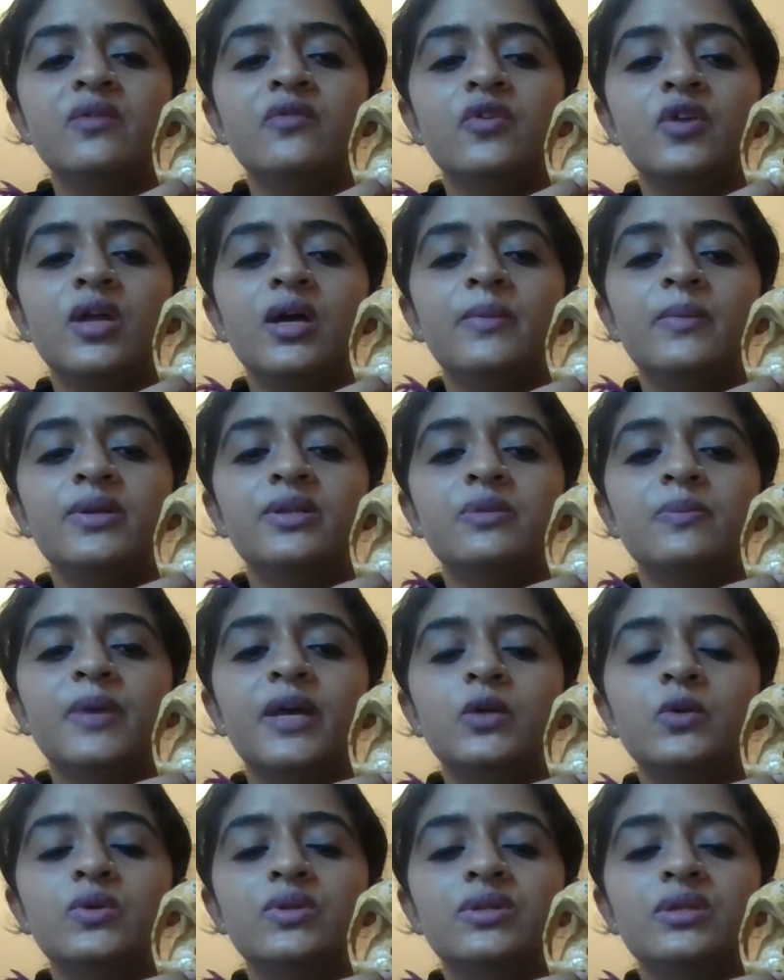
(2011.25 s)
foramen
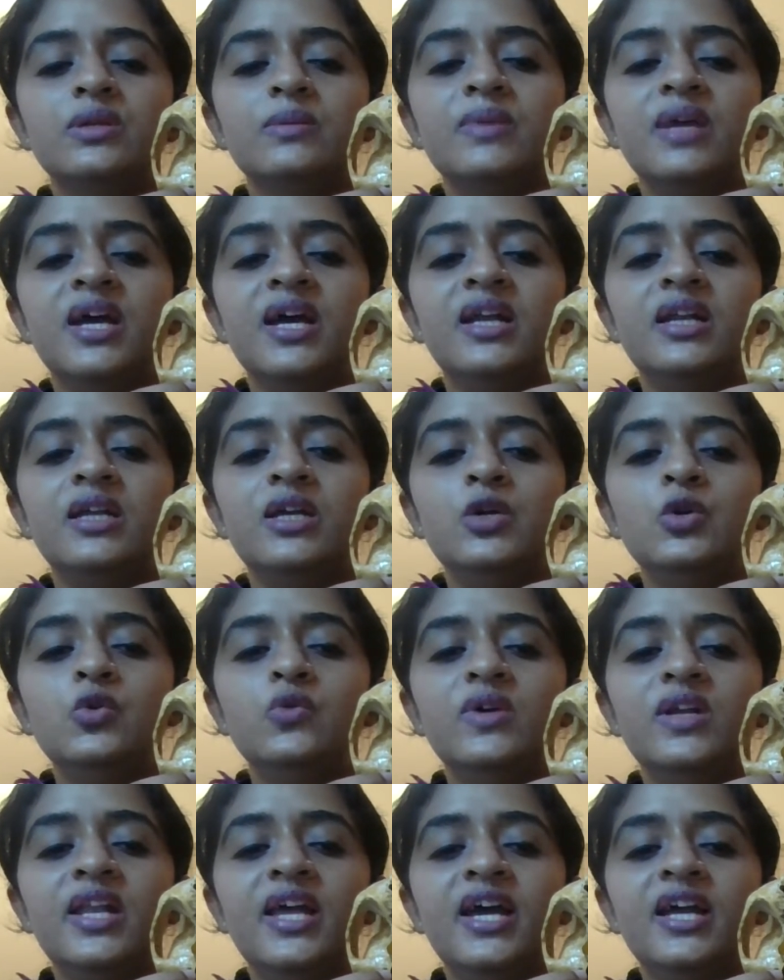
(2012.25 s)
spinosum, and you
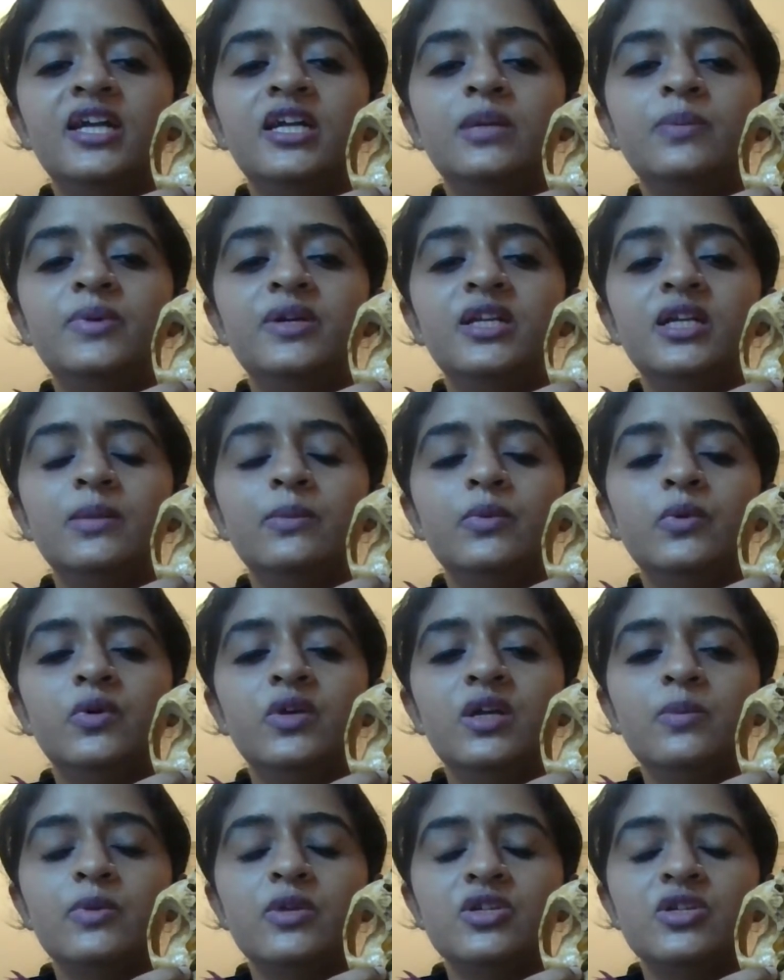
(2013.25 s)
will end up in a
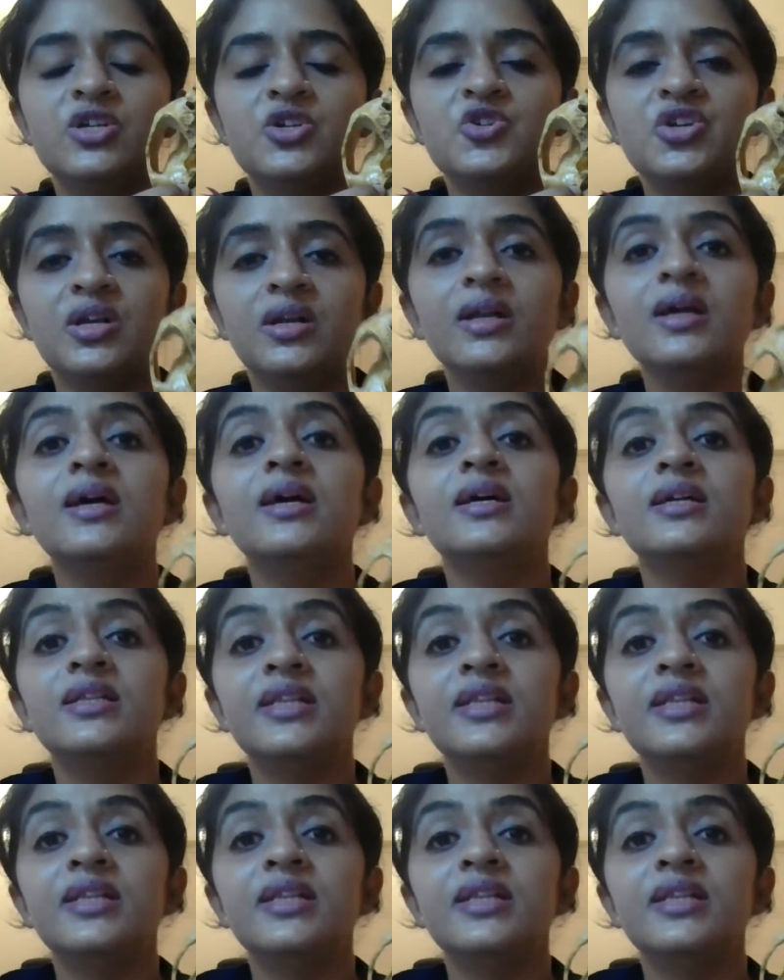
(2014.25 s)
bony projection.